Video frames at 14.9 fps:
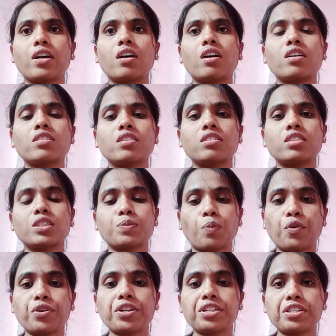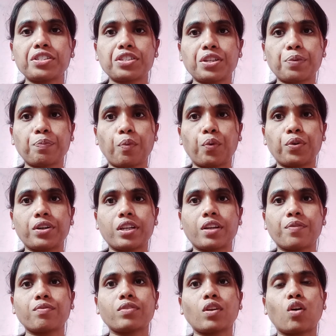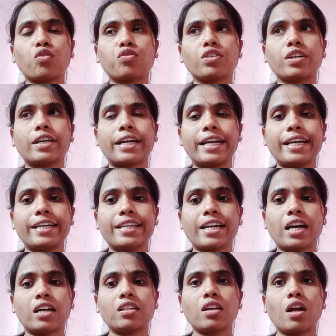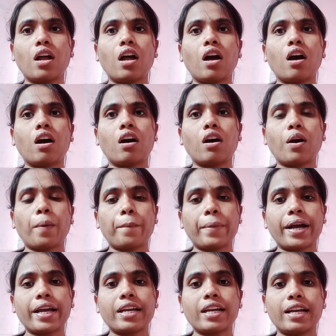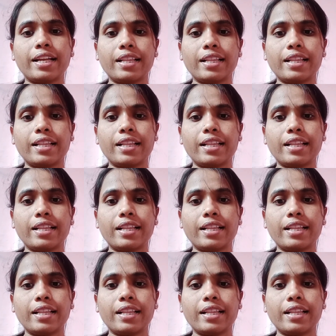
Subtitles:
The spontaneous reporting of ADR by